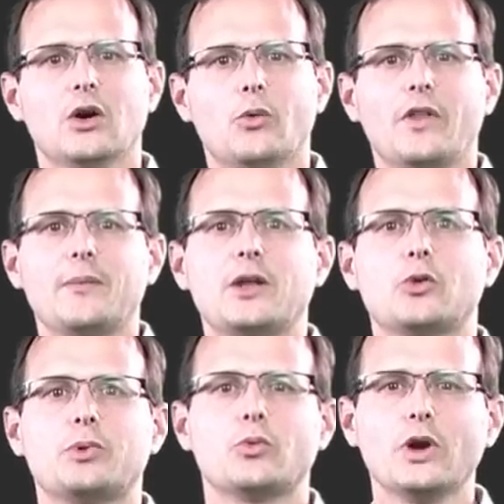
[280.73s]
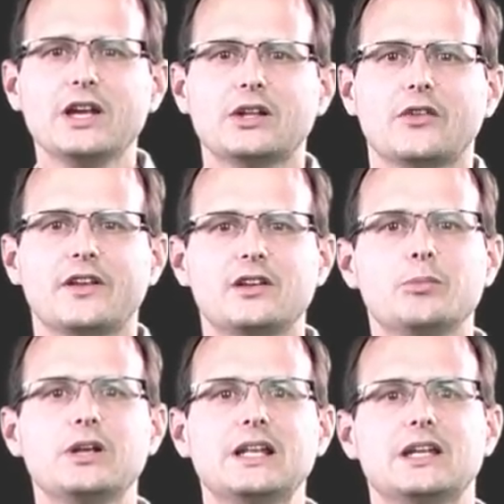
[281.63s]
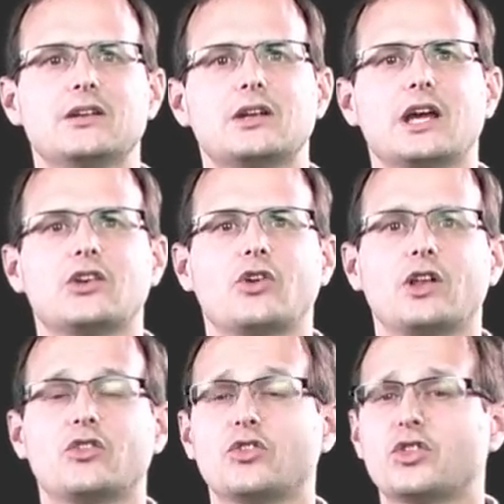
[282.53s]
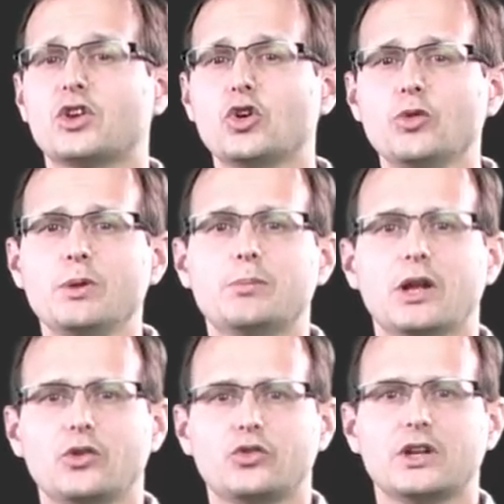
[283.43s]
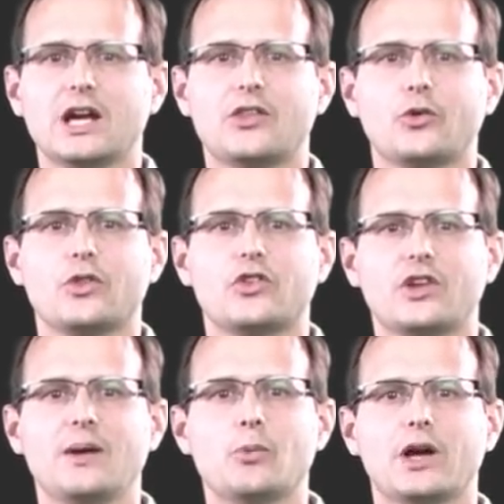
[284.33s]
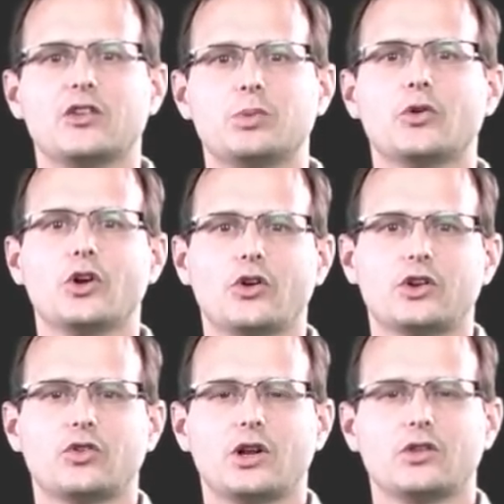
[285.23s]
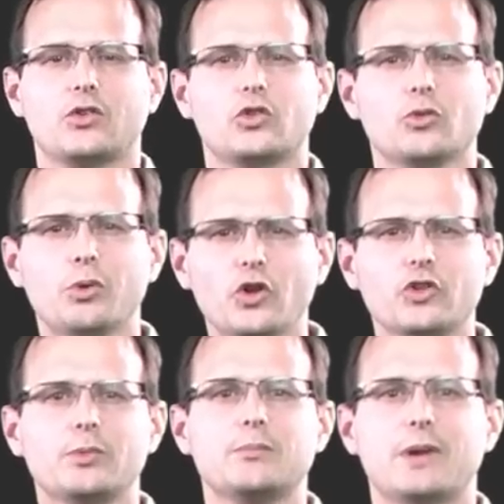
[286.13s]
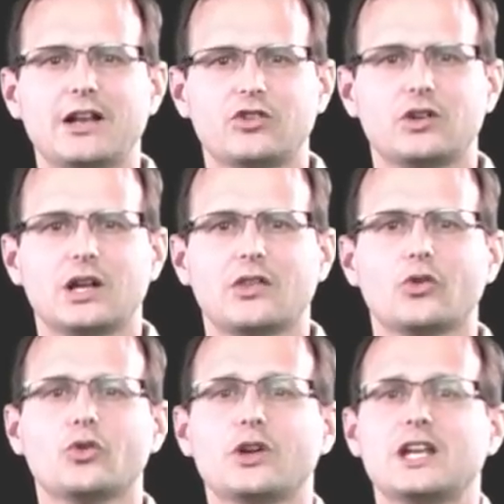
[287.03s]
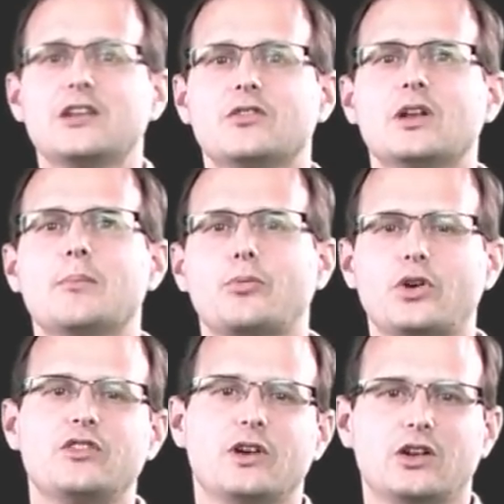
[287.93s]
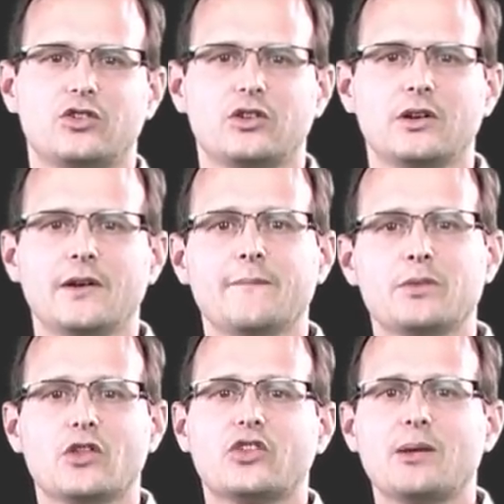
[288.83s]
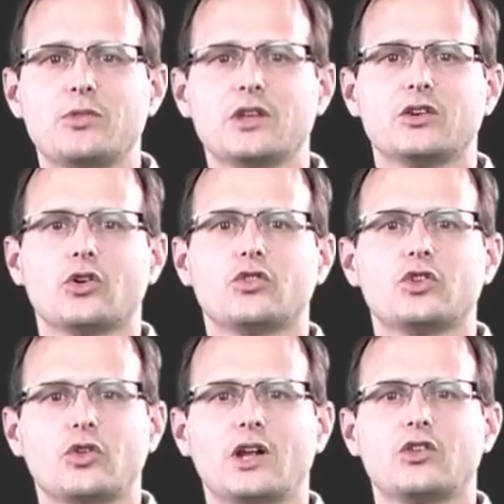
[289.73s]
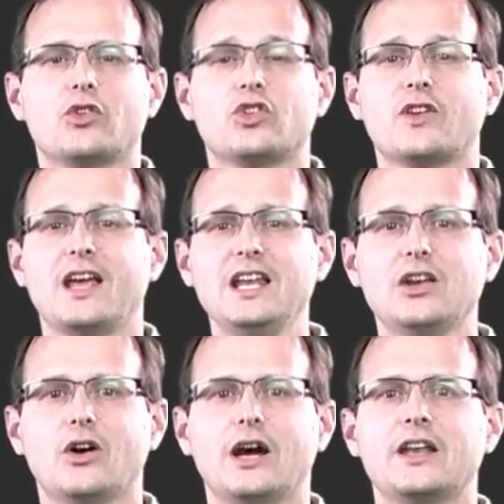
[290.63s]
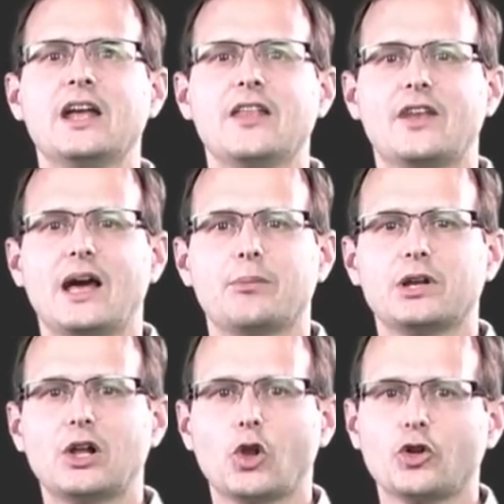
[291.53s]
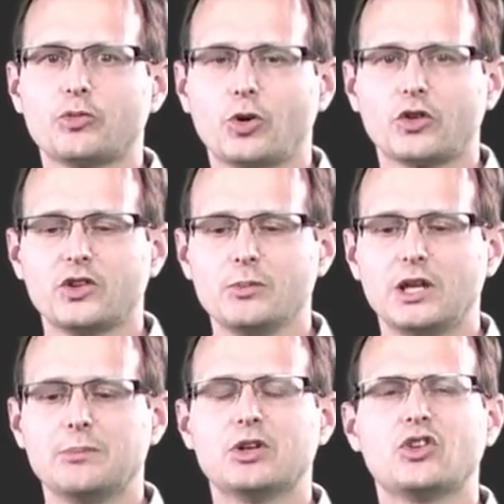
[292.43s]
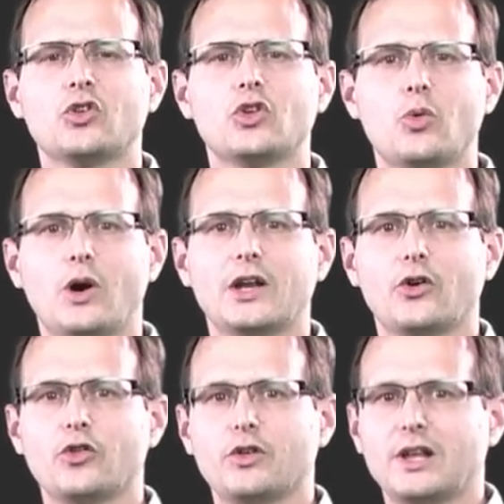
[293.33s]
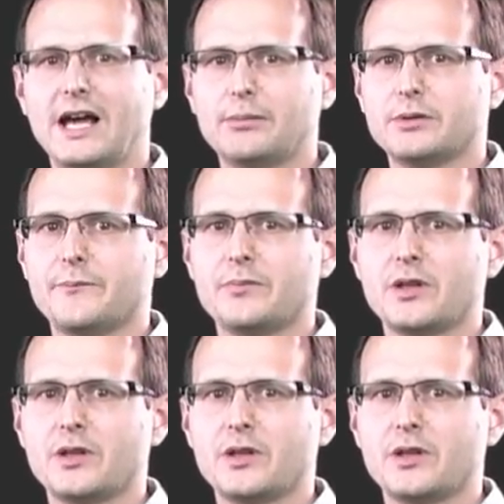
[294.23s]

While they may not be regular, they typically indicate transfers that could be bundled together in the same way as periodic transfers, or possibly batched together, or even prefetched. The same thing goes for transfers of any kind that happen in close proximity but don't quite overlap.